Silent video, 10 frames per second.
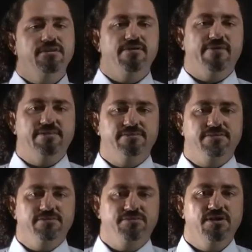their
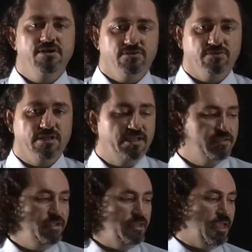answers so
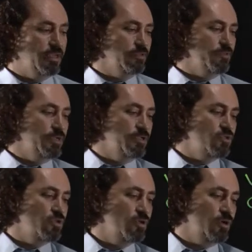that they can
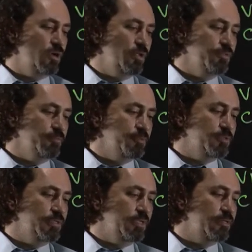reach
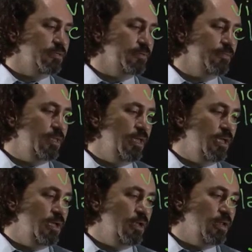100%.
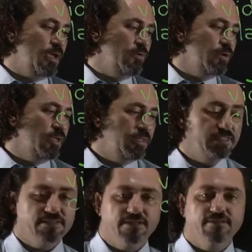Now,
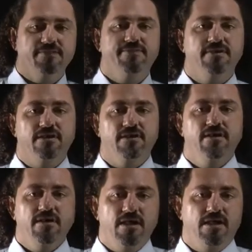that's another thing
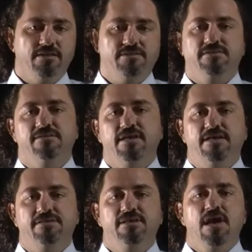in this
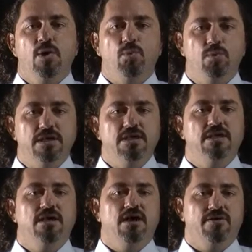class.
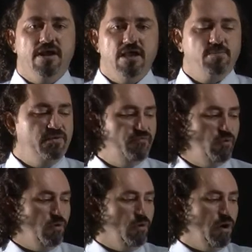We are aiming
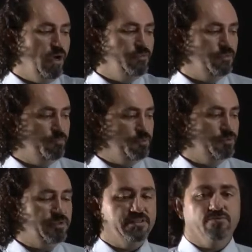for
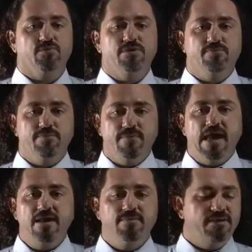100%. We are
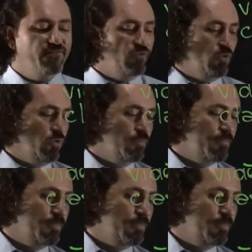aiming for.